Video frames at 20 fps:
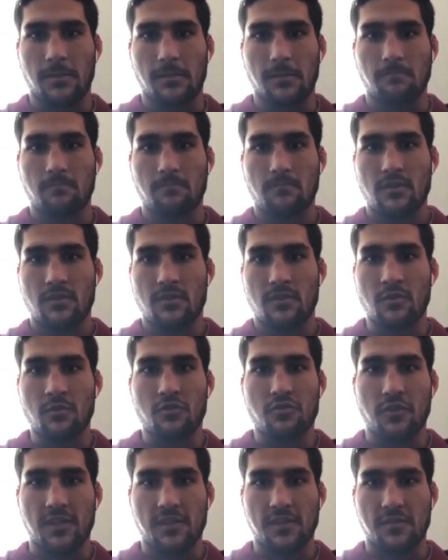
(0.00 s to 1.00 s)
two stress
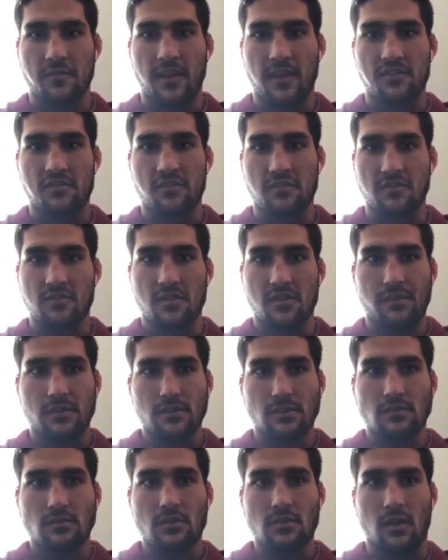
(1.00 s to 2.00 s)
fractures,
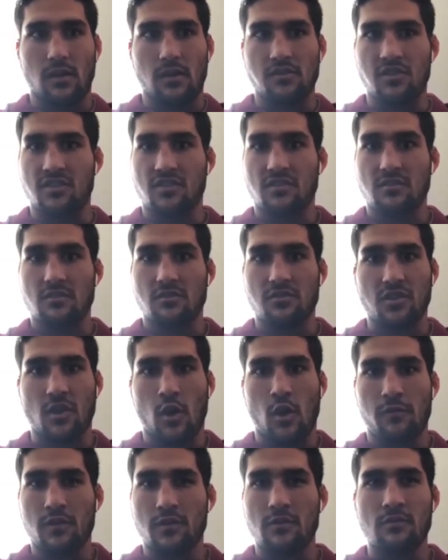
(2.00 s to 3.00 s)
just overuse,
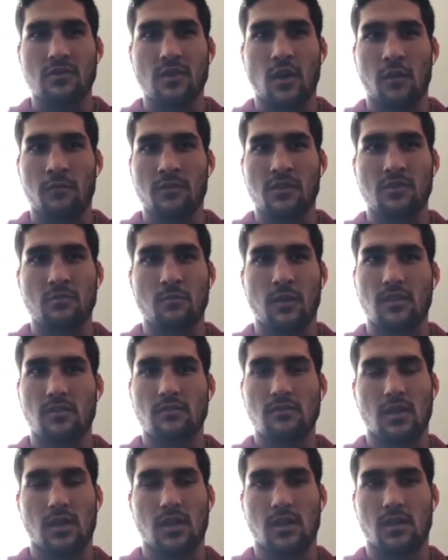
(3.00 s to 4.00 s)
over swinging.
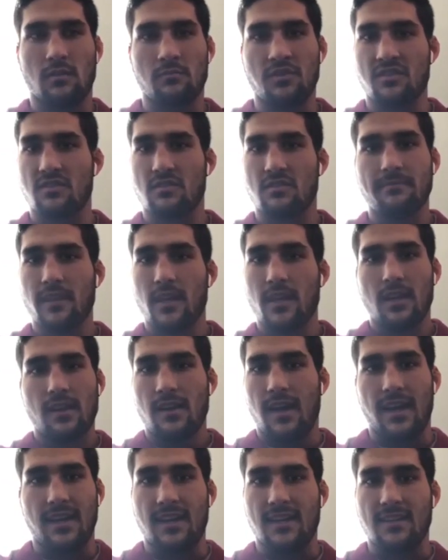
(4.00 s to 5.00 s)

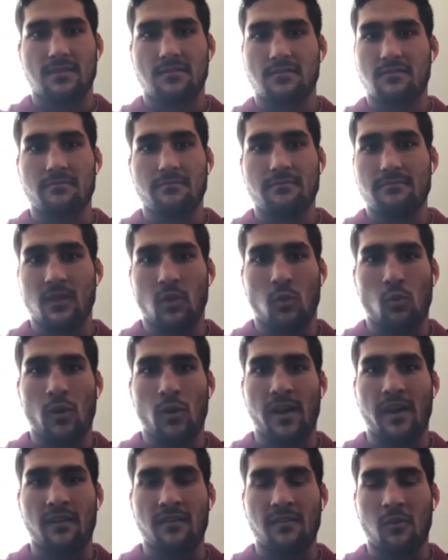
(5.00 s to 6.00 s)
The wear
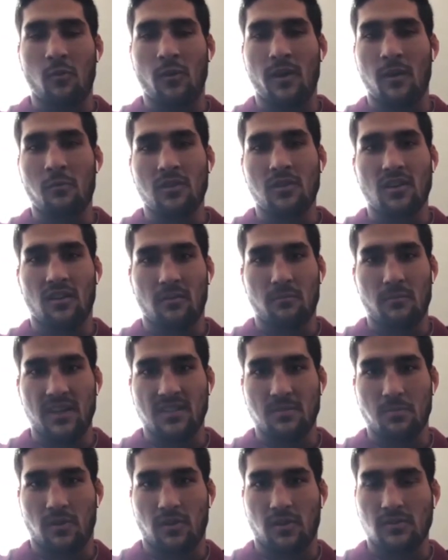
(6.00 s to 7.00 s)
with all of baseball.
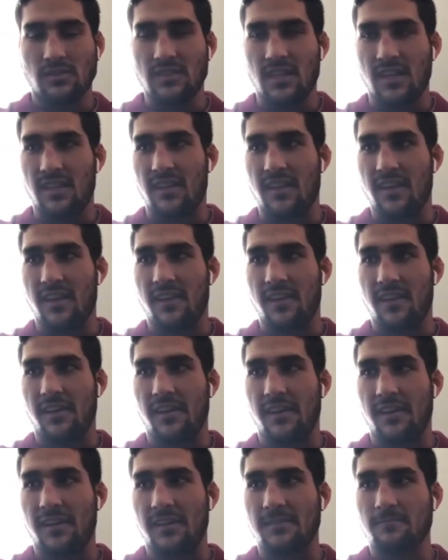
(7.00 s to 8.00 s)
And
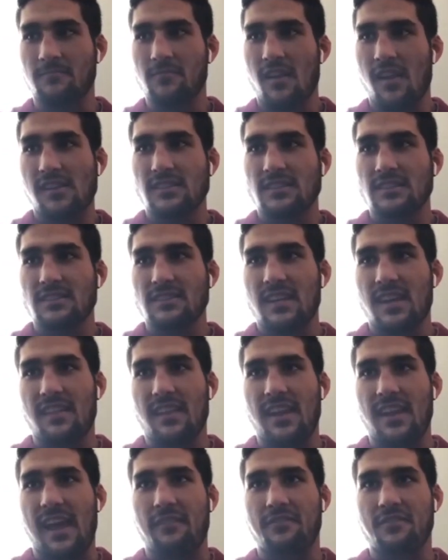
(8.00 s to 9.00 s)
then after
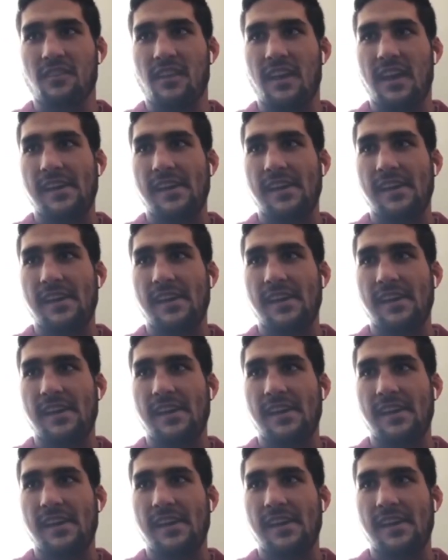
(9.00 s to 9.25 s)
that,